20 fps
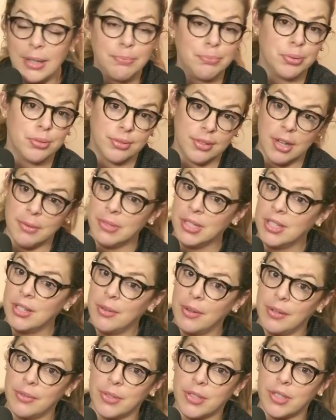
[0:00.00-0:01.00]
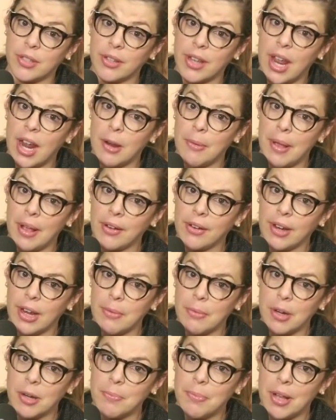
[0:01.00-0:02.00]
promise you, I will still care about
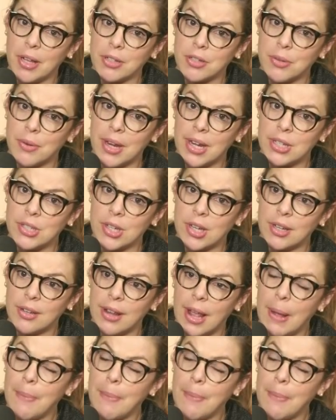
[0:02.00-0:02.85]
grammar and punctuation.